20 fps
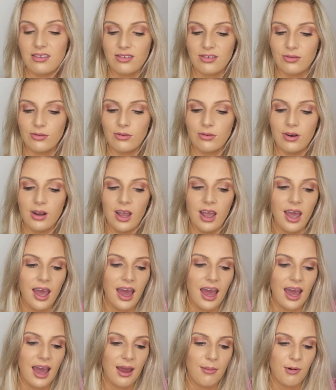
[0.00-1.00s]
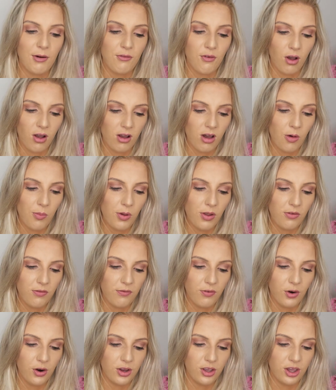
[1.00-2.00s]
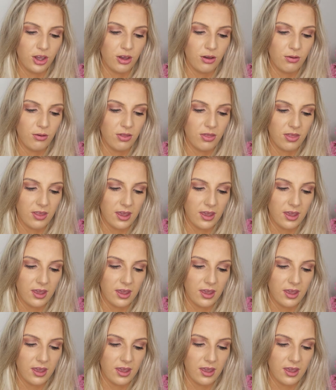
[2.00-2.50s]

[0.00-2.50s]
So I've got a couple for you.